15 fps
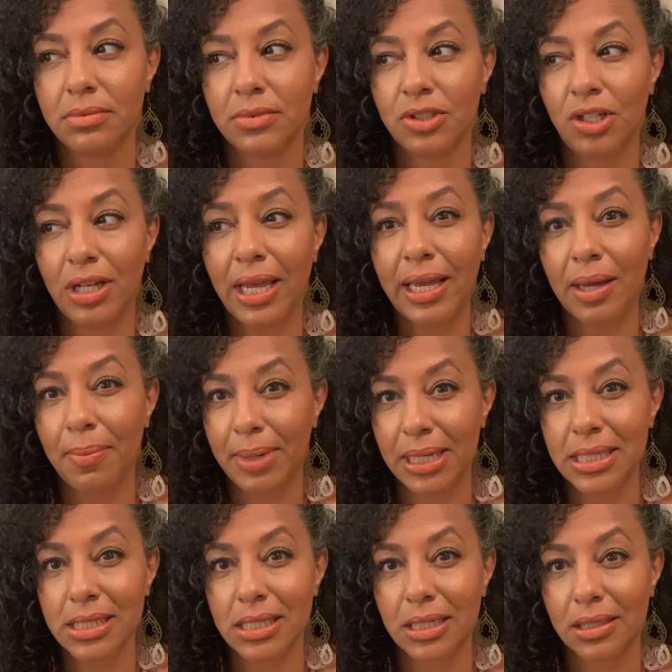you're like
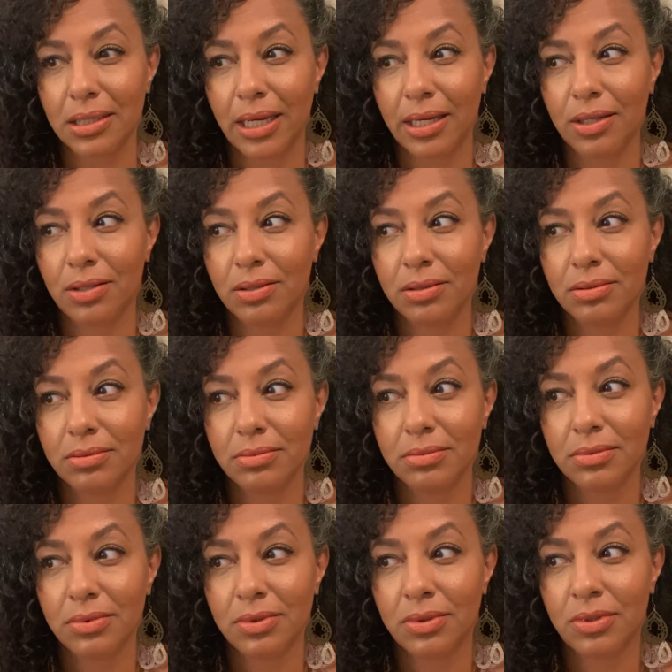amazing. Like,
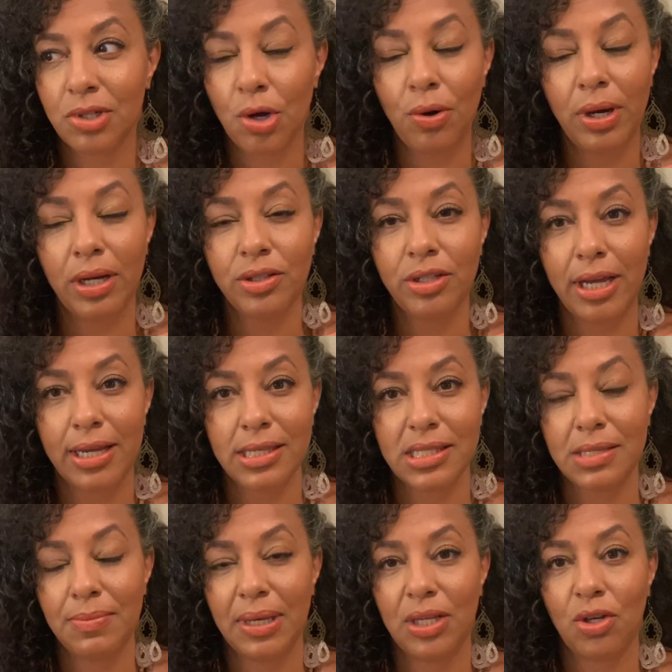don't
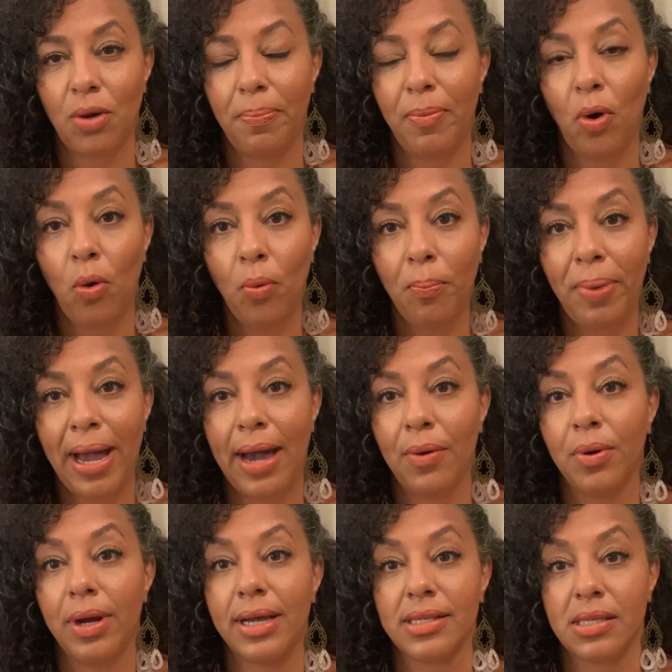underestimate your own
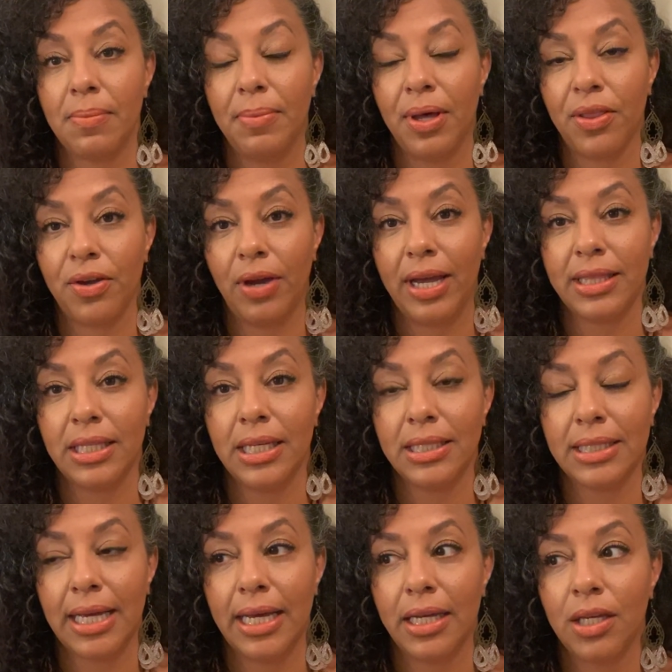power as a mother. I think
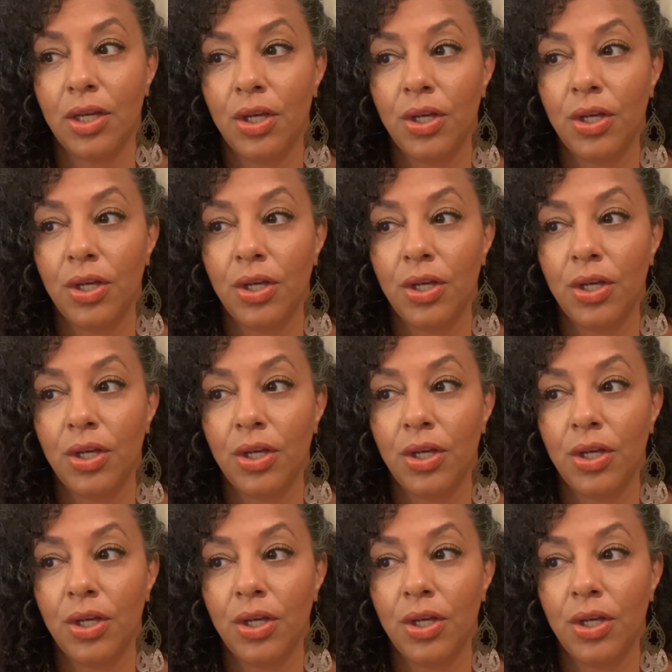that